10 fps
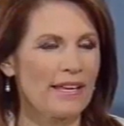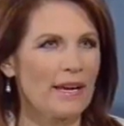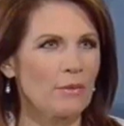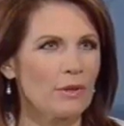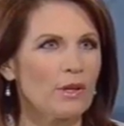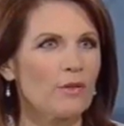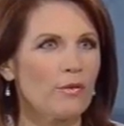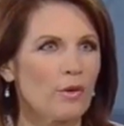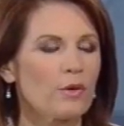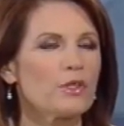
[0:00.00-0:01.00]
and I'm looking
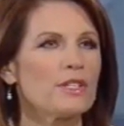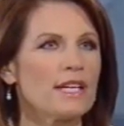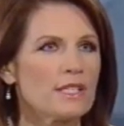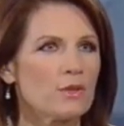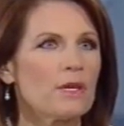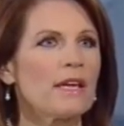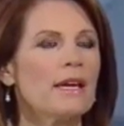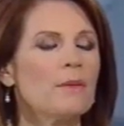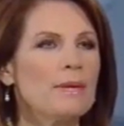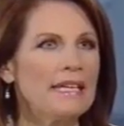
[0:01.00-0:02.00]
forward to next week
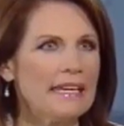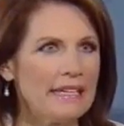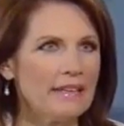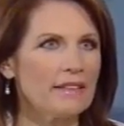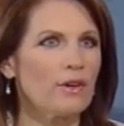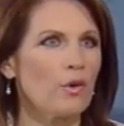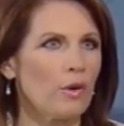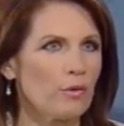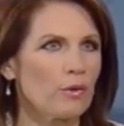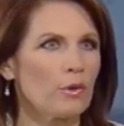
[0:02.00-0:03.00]
being in the
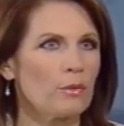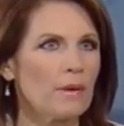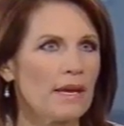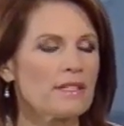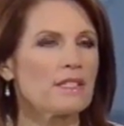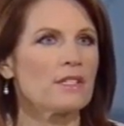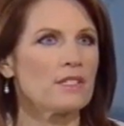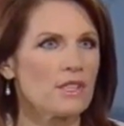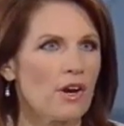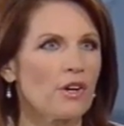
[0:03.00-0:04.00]
courtroom as
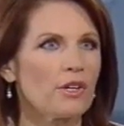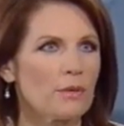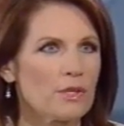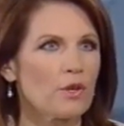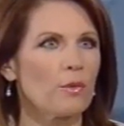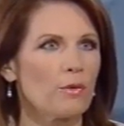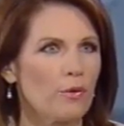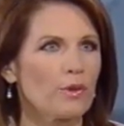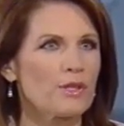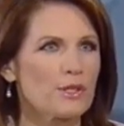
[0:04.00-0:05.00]
these arguments go
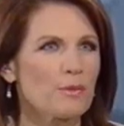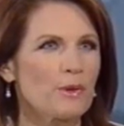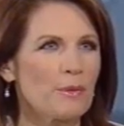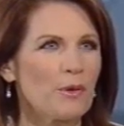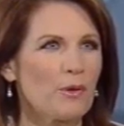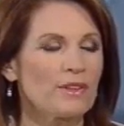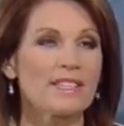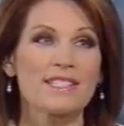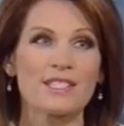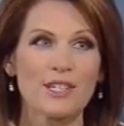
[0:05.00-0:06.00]
before the Supreme Court.
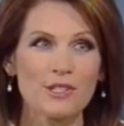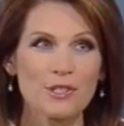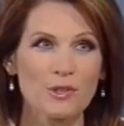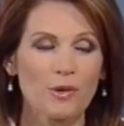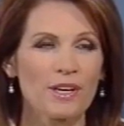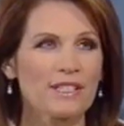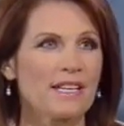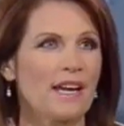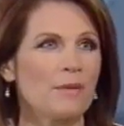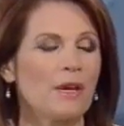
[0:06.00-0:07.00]
This is a historic
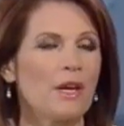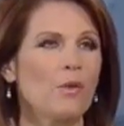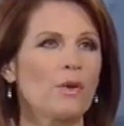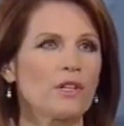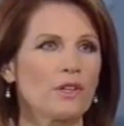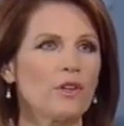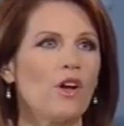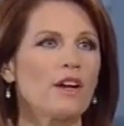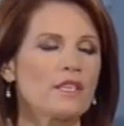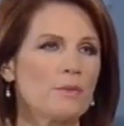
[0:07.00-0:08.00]
time, one of the
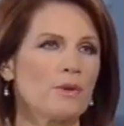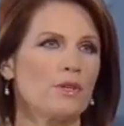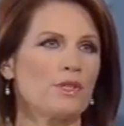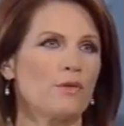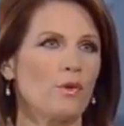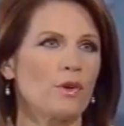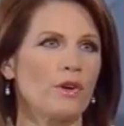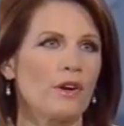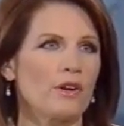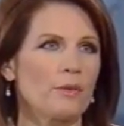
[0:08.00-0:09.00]
longest periods of oral
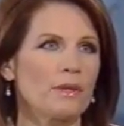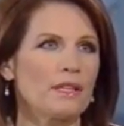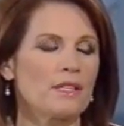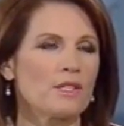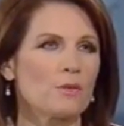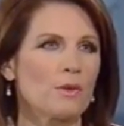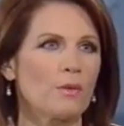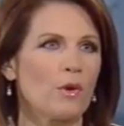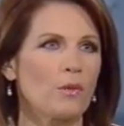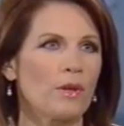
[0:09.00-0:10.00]
argument that the
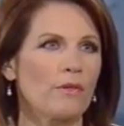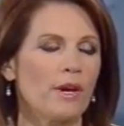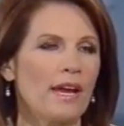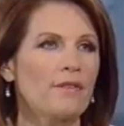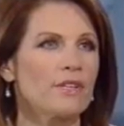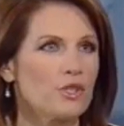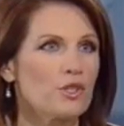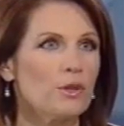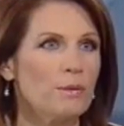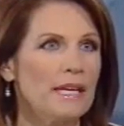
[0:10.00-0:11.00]
Supreme Court will ever have, and it
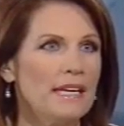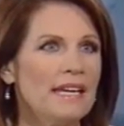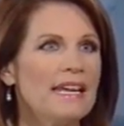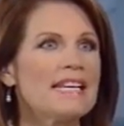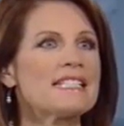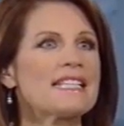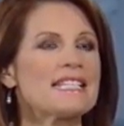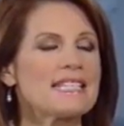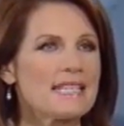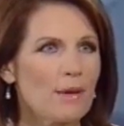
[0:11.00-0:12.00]
should be. It's the
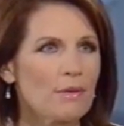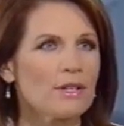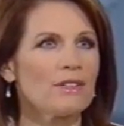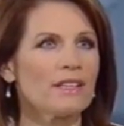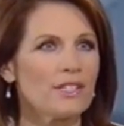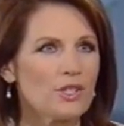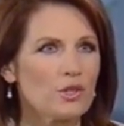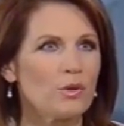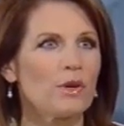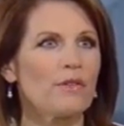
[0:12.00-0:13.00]
seminal
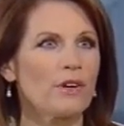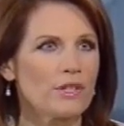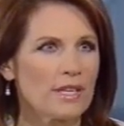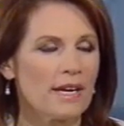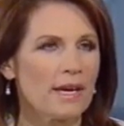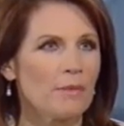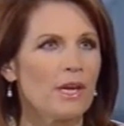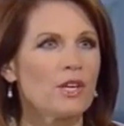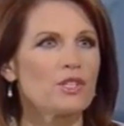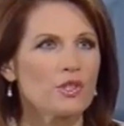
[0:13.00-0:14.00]
issue of our time.
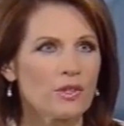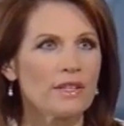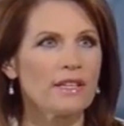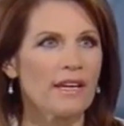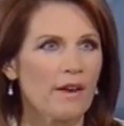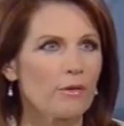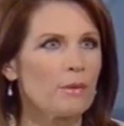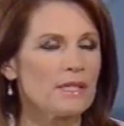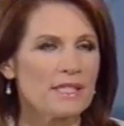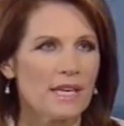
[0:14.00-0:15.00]
Should the
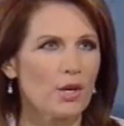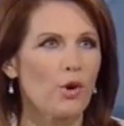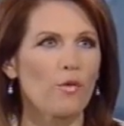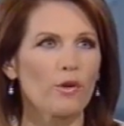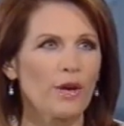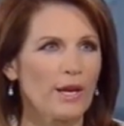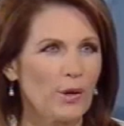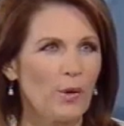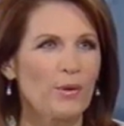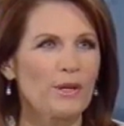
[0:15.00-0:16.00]
government take over and
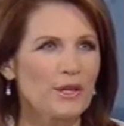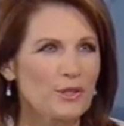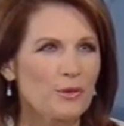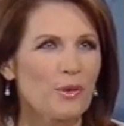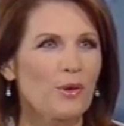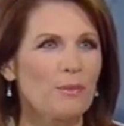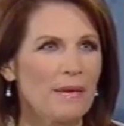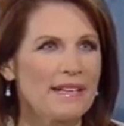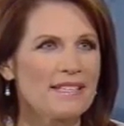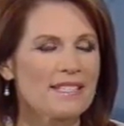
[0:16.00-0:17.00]
own and control
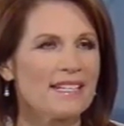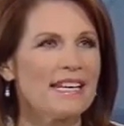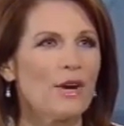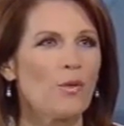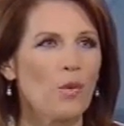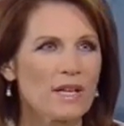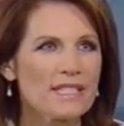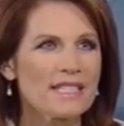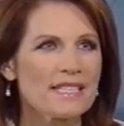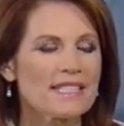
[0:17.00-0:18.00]
medicine,
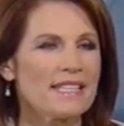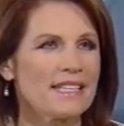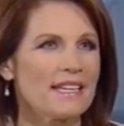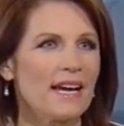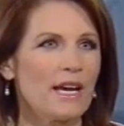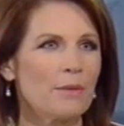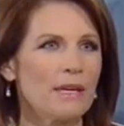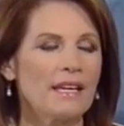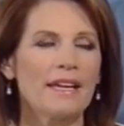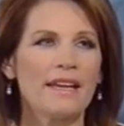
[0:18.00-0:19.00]
1/60 of the
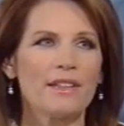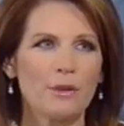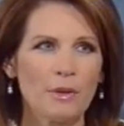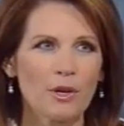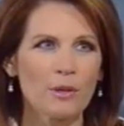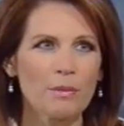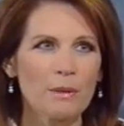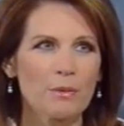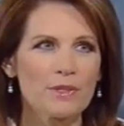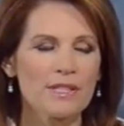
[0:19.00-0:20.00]
economy? The American
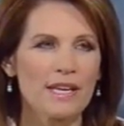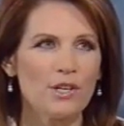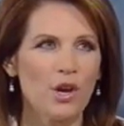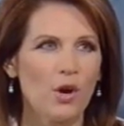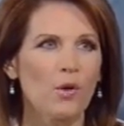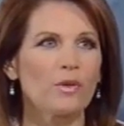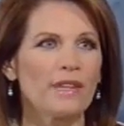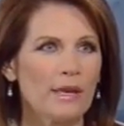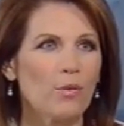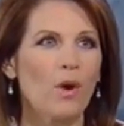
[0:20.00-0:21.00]
people say no.
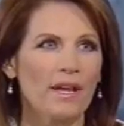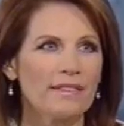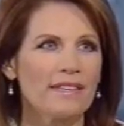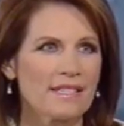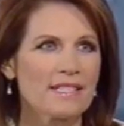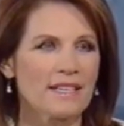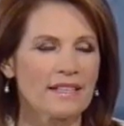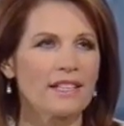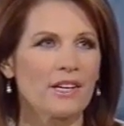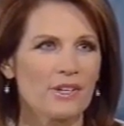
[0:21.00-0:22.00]
They want this
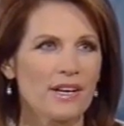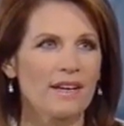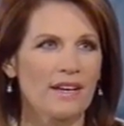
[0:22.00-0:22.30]
declared